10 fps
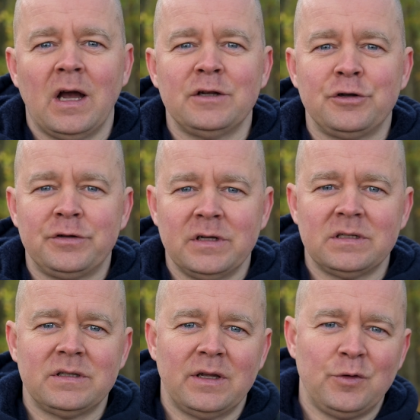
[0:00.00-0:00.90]
I
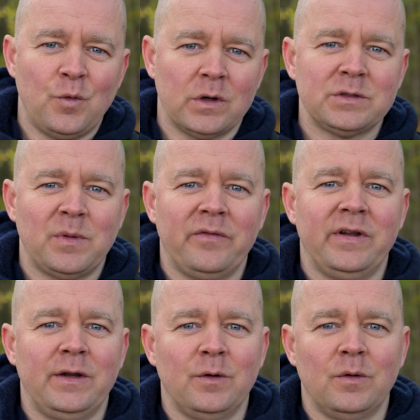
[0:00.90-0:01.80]
suggest that you watch my
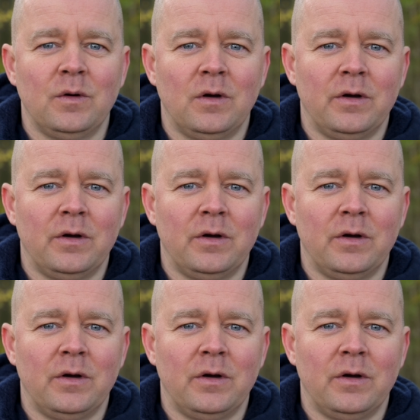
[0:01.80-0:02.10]
video